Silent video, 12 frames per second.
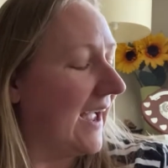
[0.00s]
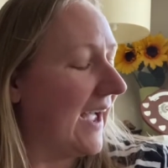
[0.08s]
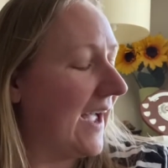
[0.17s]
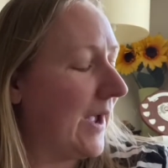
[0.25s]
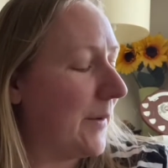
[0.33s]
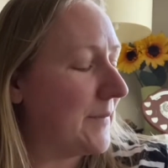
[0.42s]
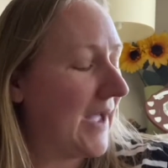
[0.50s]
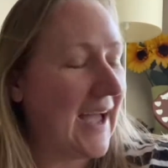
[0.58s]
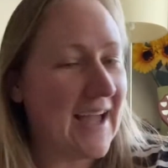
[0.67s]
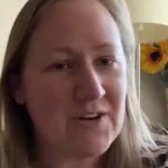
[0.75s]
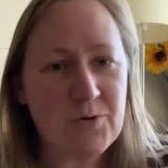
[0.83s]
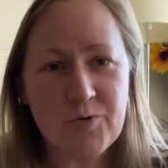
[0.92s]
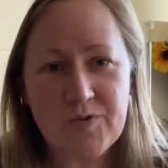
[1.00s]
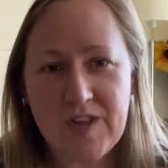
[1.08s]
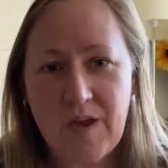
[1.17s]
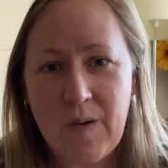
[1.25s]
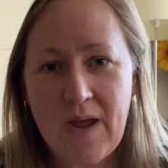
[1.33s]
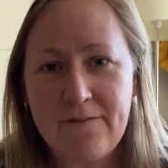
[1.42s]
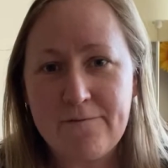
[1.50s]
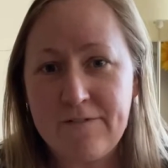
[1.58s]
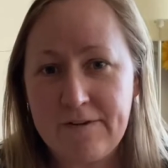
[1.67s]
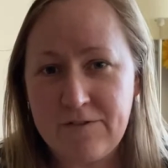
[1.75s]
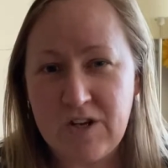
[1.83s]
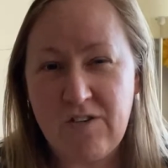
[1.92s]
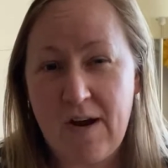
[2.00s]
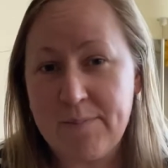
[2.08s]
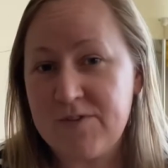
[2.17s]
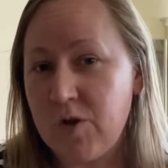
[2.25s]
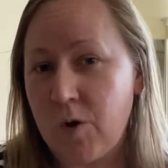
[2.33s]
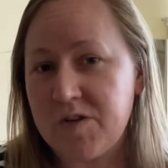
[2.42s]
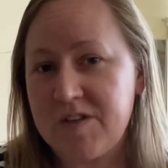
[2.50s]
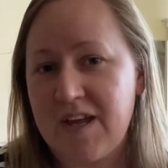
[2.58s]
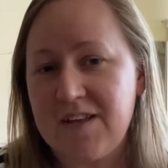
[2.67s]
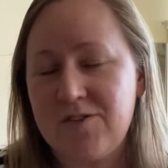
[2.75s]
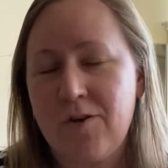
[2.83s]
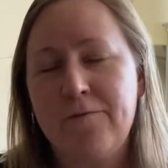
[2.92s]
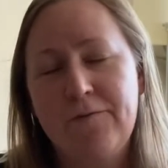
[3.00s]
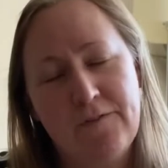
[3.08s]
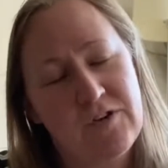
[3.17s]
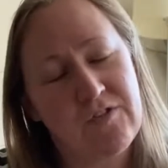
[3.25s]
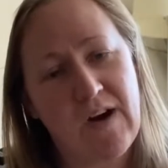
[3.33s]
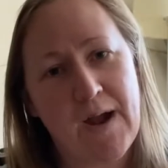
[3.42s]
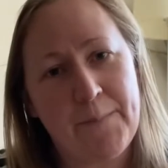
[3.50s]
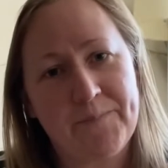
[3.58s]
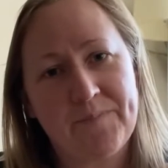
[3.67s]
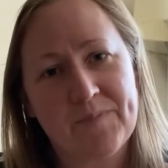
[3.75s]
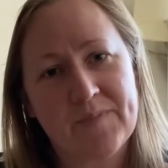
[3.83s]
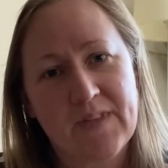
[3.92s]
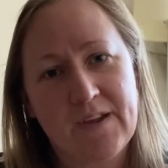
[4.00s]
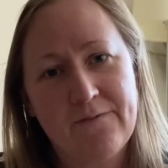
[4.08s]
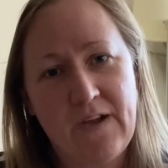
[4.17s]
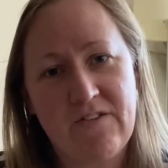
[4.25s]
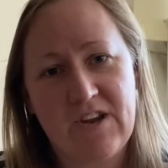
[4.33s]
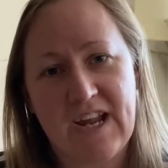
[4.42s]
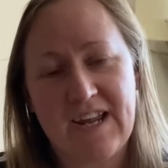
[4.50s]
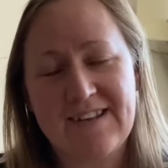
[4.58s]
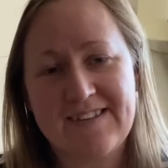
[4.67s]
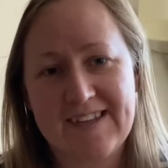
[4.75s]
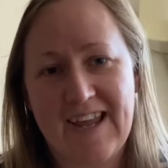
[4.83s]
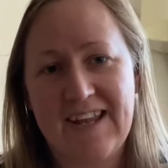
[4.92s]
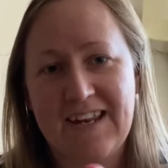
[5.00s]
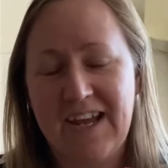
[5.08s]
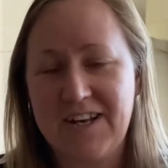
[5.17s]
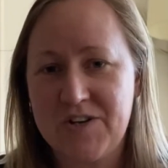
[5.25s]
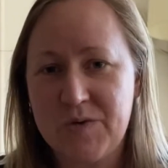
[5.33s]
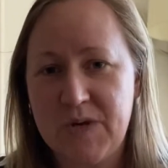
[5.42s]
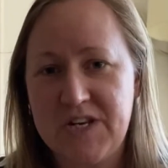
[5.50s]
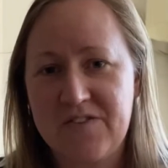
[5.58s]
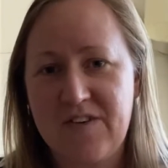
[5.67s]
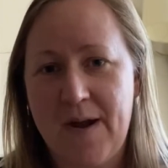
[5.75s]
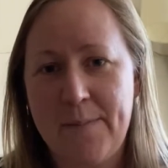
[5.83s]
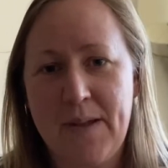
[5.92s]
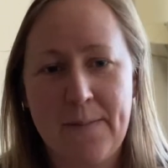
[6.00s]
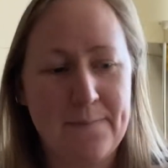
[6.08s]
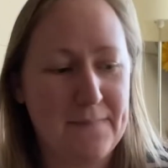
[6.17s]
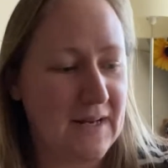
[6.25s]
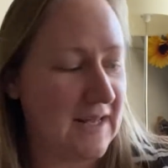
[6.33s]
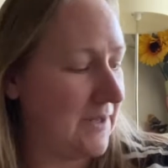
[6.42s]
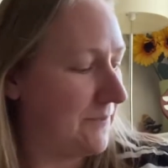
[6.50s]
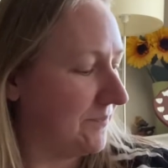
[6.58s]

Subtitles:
and also a 50-gram sock set, so a 50-gram variegated skein and a 20-gram mini.